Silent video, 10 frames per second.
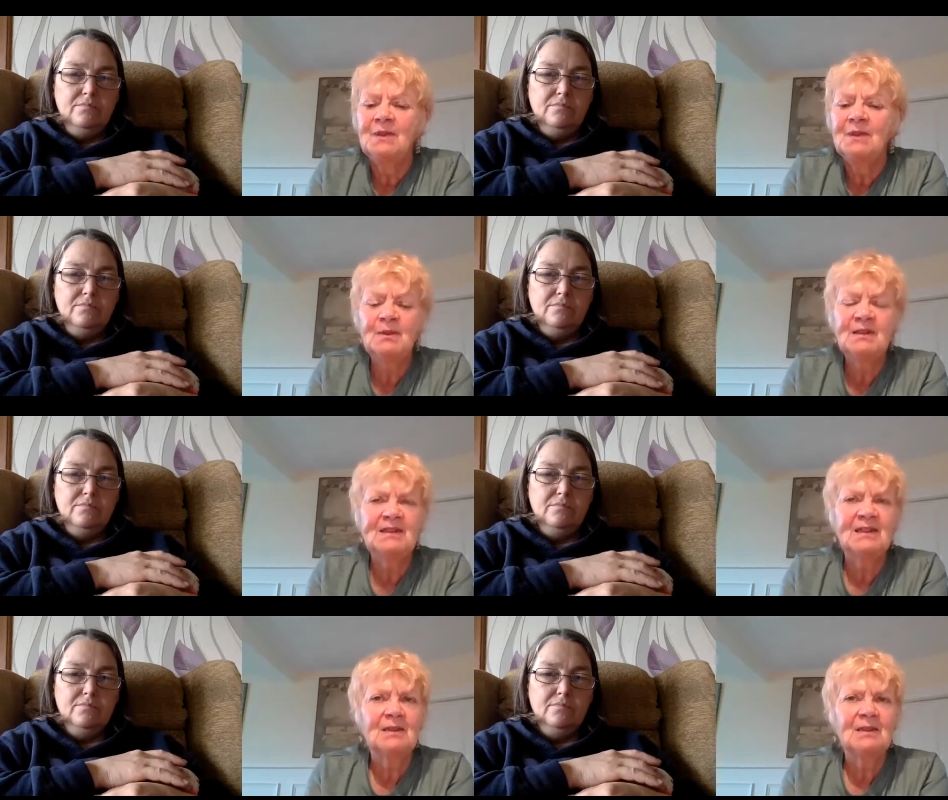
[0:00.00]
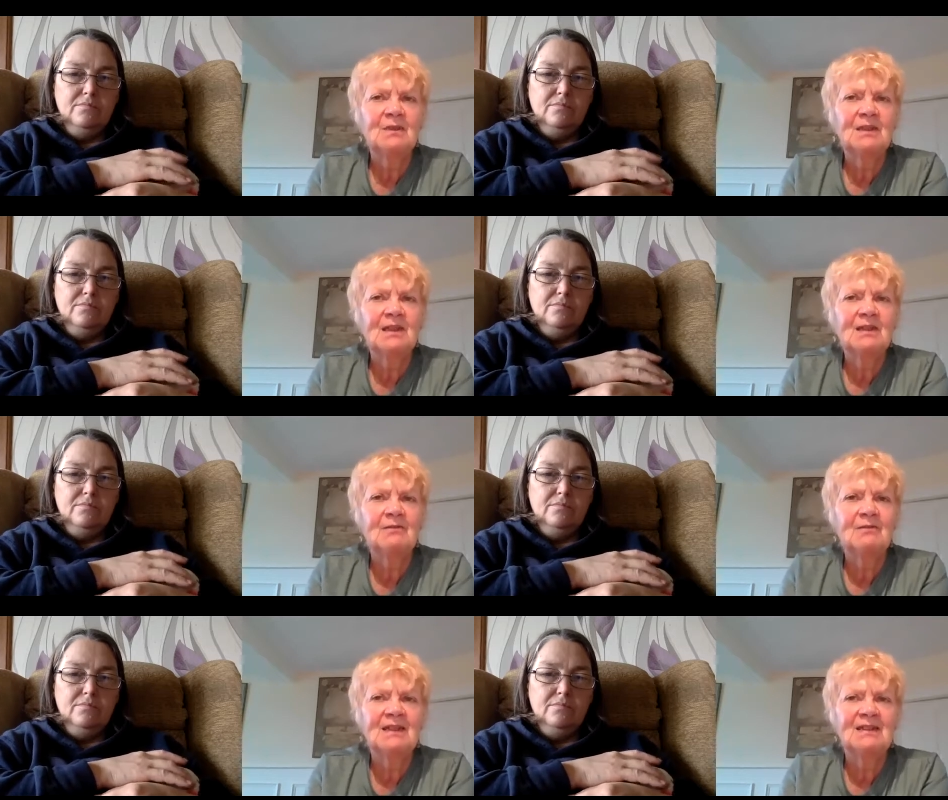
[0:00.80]
Speaker 1: people are telling me
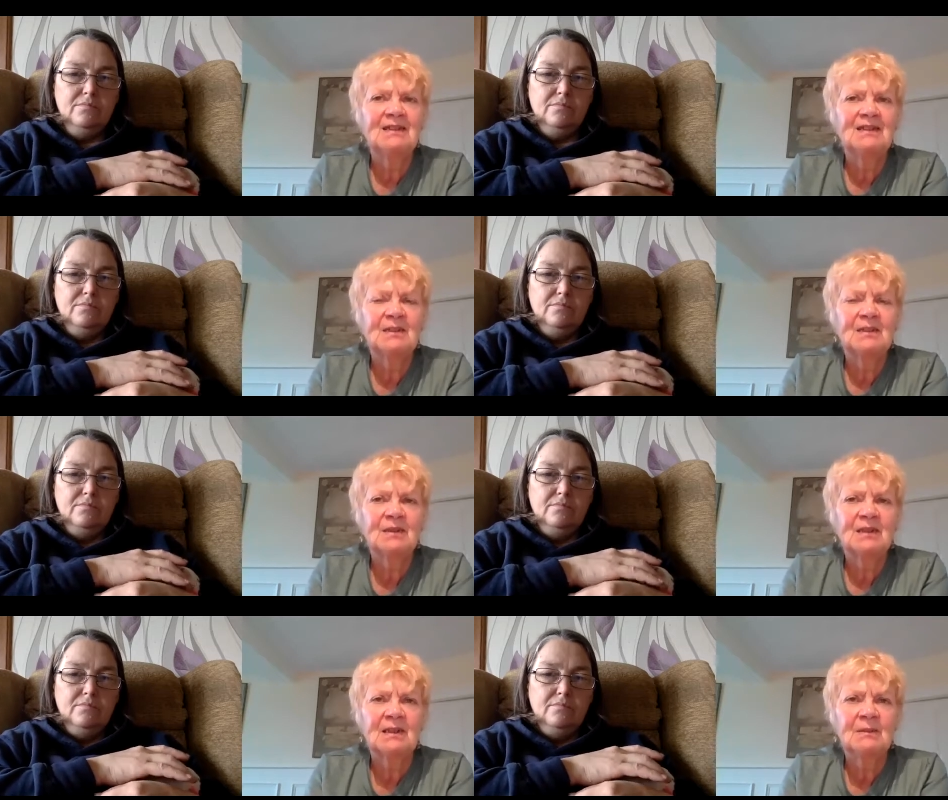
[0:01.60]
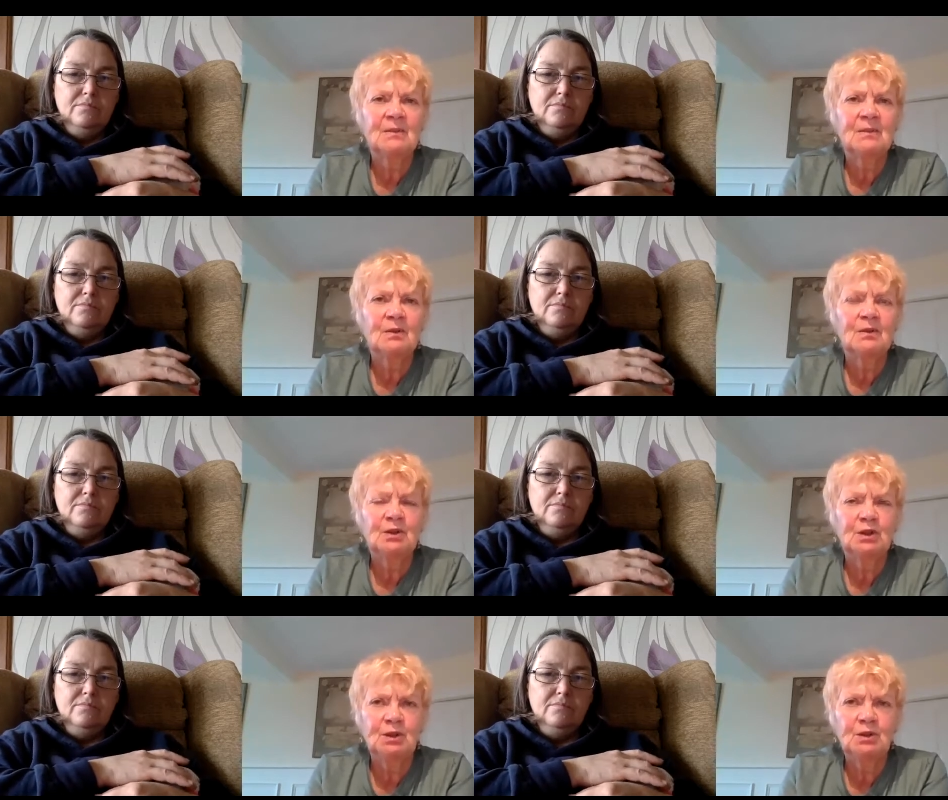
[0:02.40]
they're red deer, but I'm
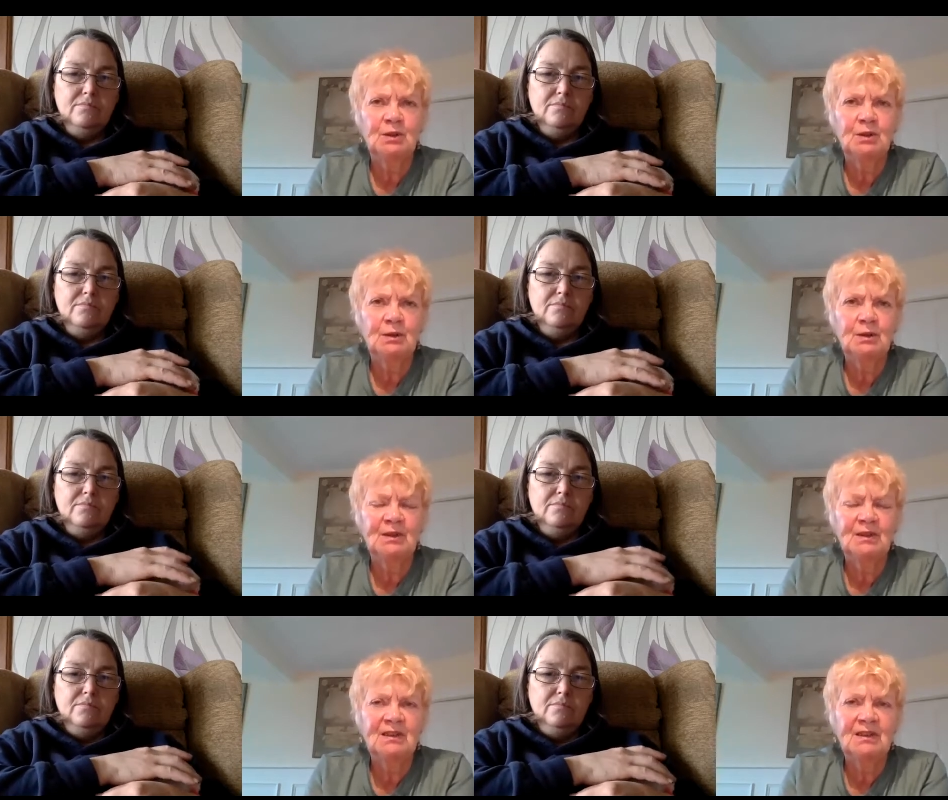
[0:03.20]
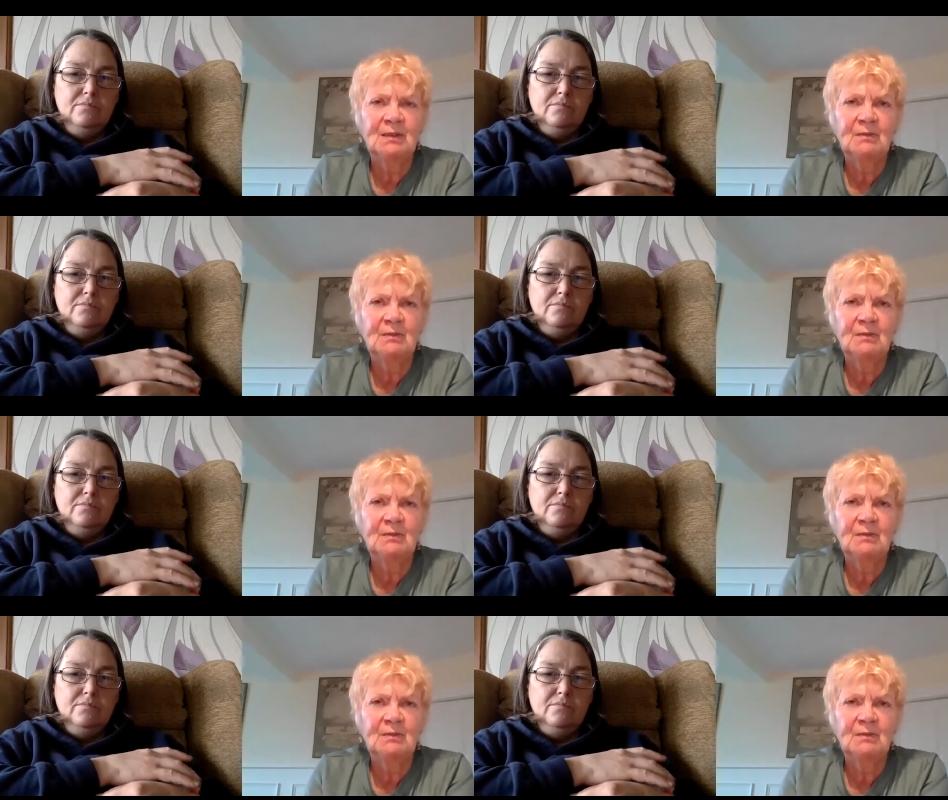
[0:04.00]
not sure. I think they